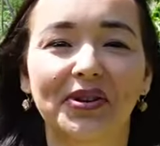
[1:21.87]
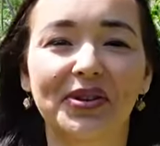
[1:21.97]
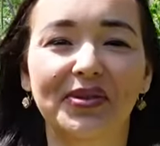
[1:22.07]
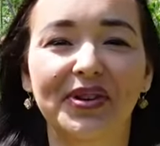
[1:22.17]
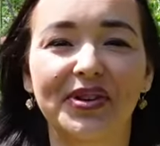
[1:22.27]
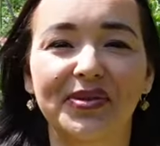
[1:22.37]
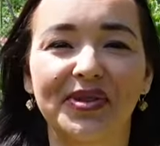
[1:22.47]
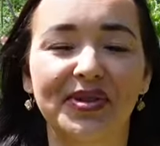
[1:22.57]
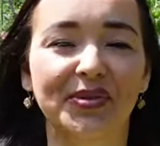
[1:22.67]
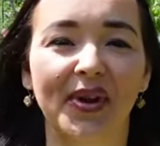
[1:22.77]
or you can use
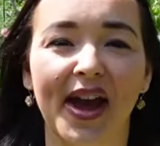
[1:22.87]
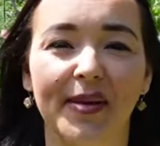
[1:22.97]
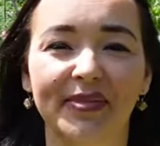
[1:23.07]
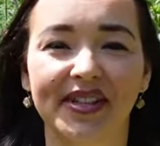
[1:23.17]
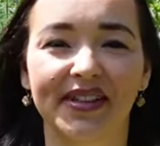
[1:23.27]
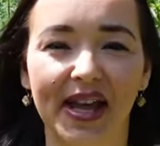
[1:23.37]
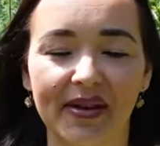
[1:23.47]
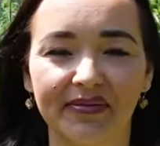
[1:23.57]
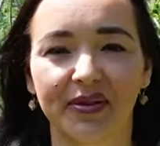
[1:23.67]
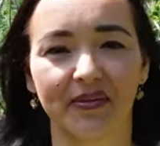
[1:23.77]
scraps and
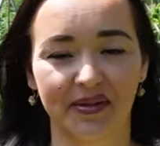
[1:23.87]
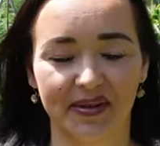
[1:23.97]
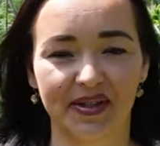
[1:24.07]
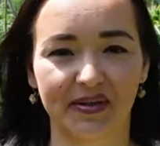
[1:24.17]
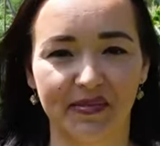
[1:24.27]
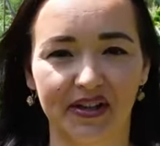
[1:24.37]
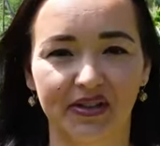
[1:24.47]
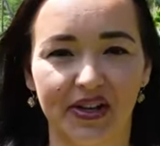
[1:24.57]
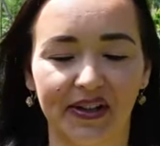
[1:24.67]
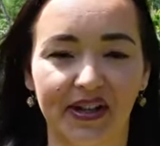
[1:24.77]
leftovers to make
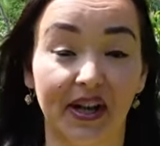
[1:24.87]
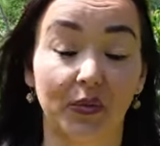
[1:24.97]
jelly.